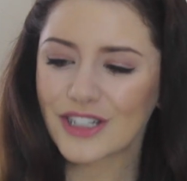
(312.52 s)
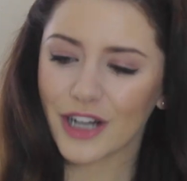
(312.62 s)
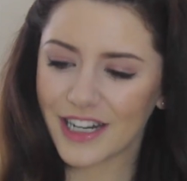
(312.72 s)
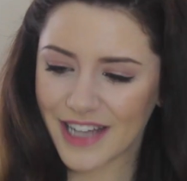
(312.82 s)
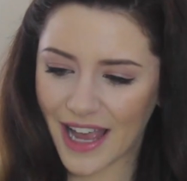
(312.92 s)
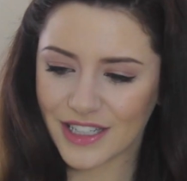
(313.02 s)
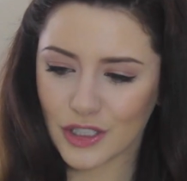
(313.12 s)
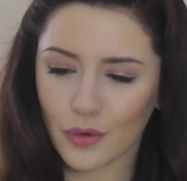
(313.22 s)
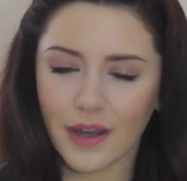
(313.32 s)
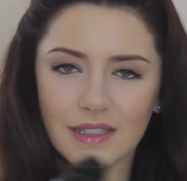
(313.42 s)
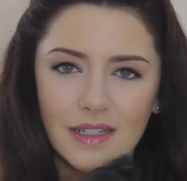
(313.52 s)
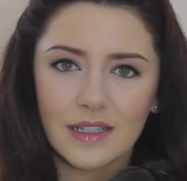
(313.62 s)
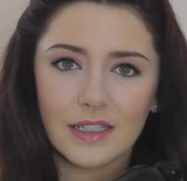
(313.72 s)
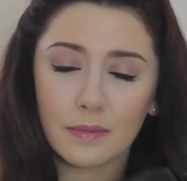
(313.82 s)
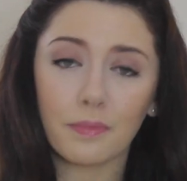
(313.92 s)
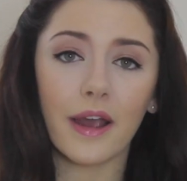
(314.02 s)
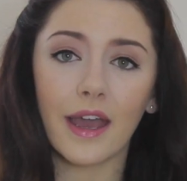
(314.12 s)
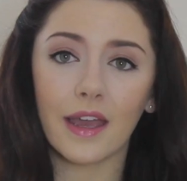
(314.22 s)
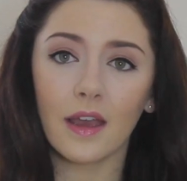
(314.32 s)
Dry Texturising Spray.